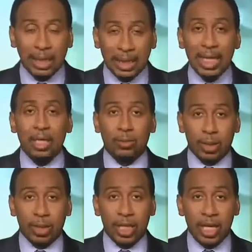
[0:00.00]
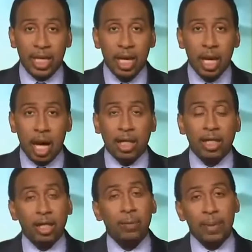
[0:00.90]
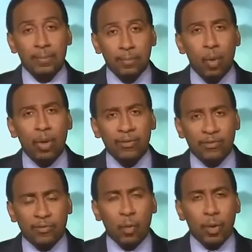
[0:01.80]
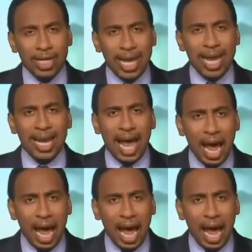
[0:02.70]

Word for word: literally a little bit more than 48